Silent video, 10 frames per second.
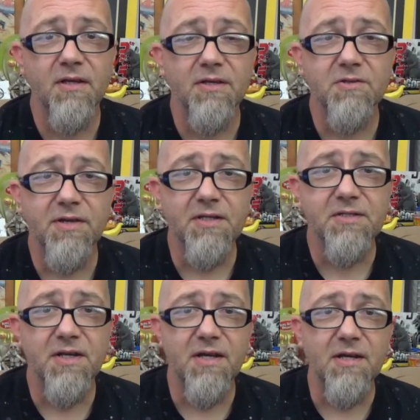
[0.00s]
Until next
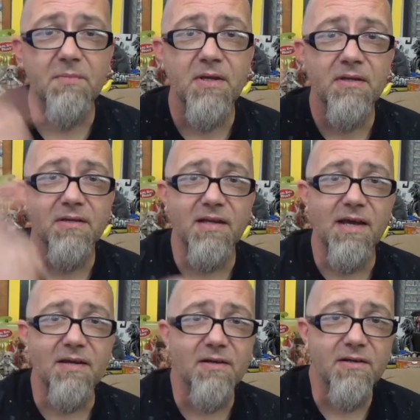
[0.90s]
time, get
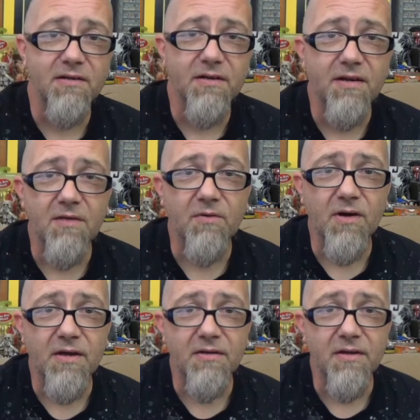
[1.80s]
out of here and have a
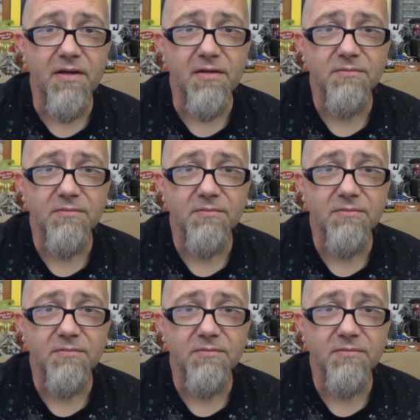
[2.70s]
rotten day.